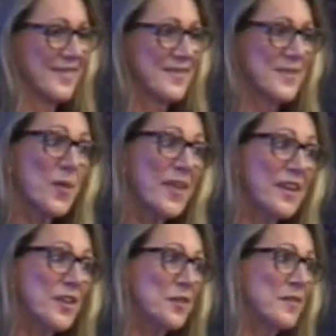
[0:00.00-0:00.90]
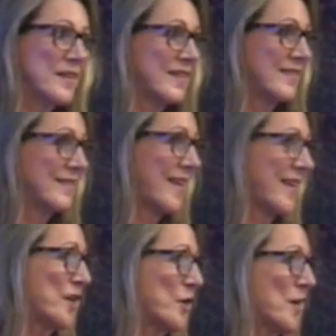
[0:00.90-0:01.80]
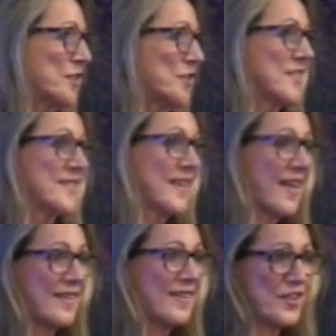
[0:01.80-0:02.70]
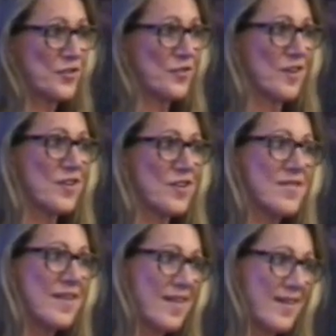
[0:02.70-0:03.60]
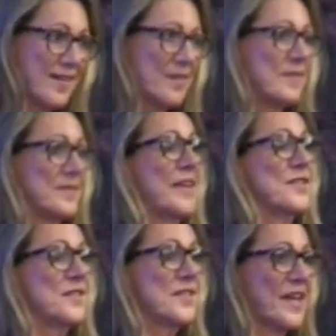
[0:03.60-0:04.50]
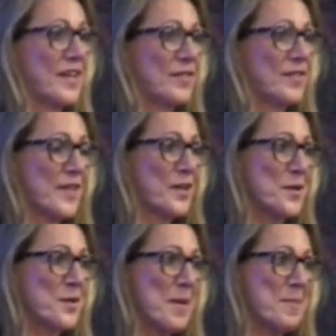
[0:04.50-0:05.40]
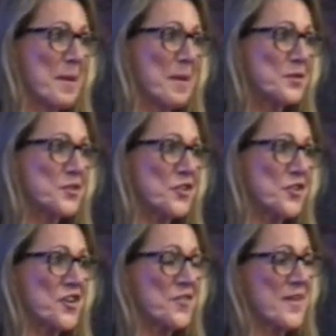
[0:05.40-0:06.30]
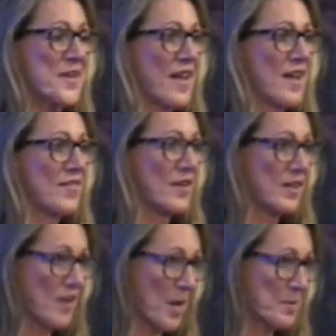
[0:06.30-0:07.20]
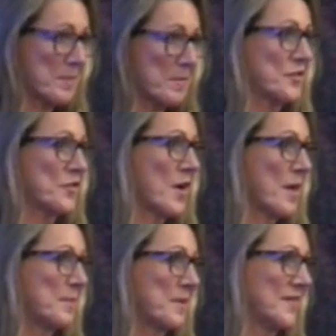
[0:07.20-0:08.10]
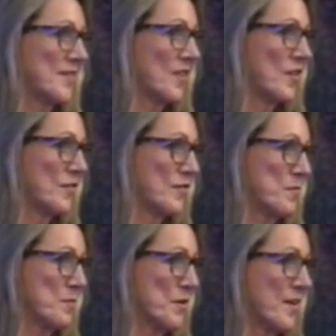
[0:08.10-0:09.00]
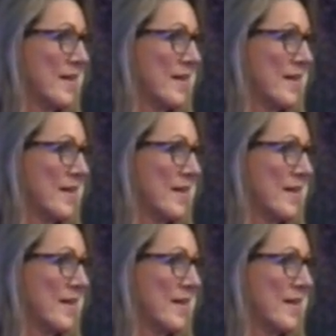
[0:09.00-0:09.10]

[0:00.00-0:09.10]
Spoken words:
So thank you, and any questions? And as you know, thanks to David Dunham, my publisher, we have complimentary copies of the book,